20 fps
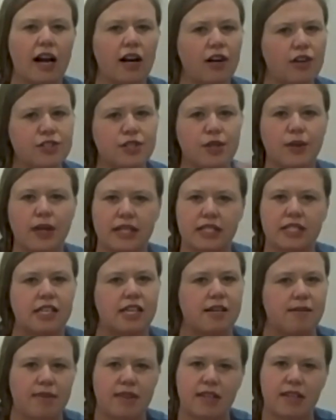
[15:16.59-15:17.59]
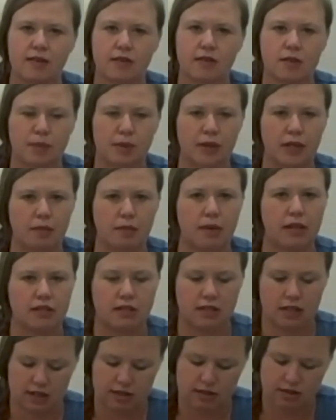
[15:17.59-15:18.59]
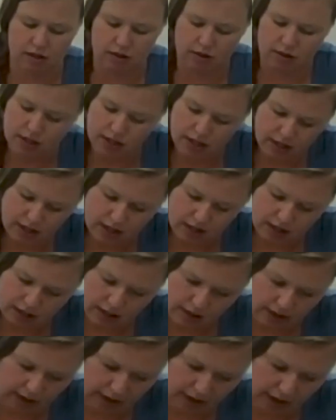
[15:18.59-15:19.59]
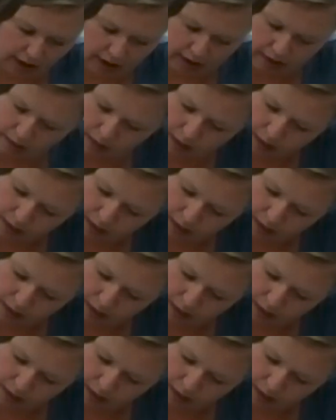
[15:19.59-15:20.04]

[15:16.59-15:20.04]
I also like to keep things pretty basic. So I'm gonna